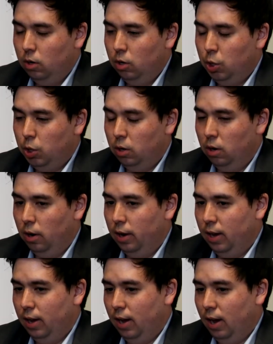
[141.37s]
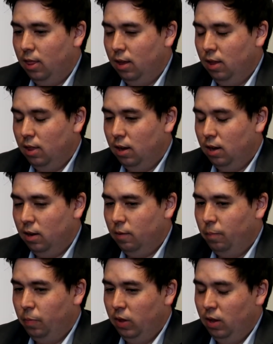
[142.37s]
Sure. I think that
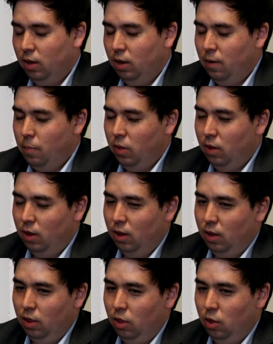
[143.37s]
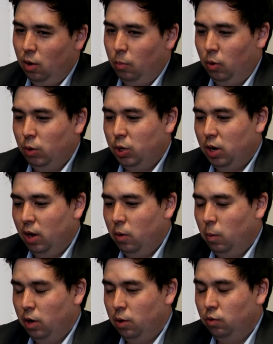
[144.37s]
the approach to how you
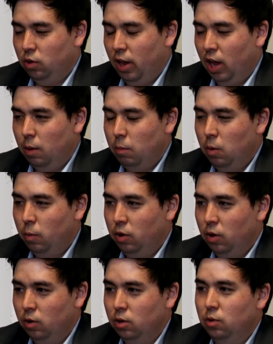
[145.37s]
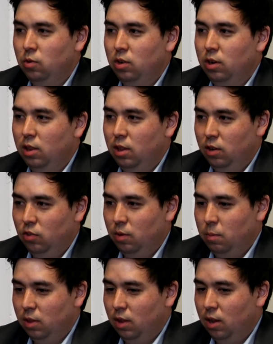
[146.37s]
want to use Academy when you're losing, I think is
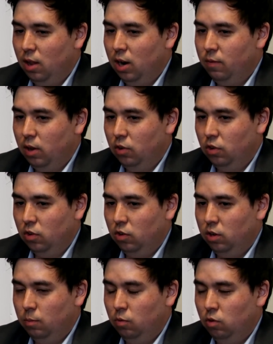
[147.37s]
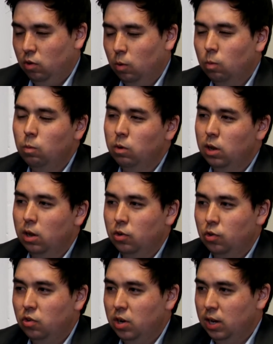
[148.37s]
something that a lot of LCS teams don't really
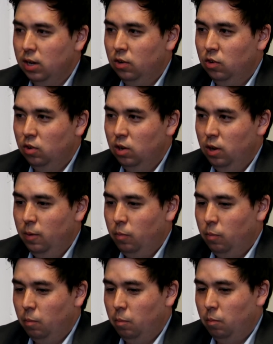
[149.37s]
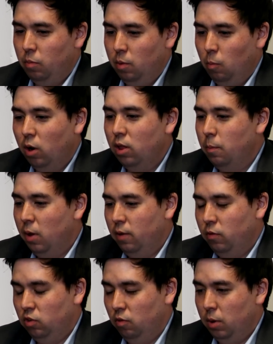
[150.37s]
understand. One of the
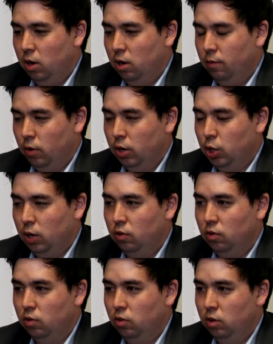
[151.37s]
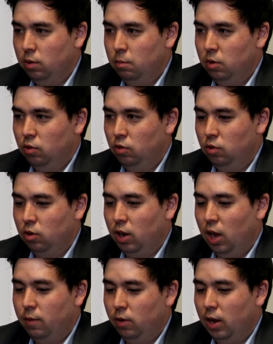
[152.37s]
benefits of being in a franchise system is you're
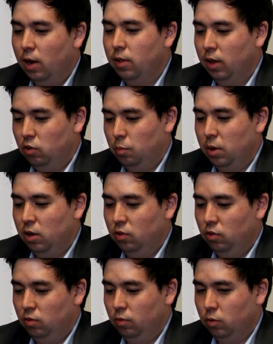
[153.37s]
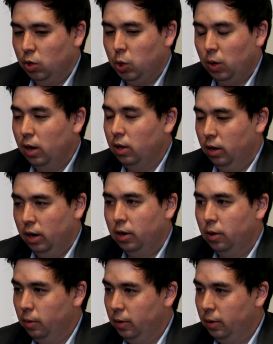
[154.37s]
kind of allowed that space for trial and error,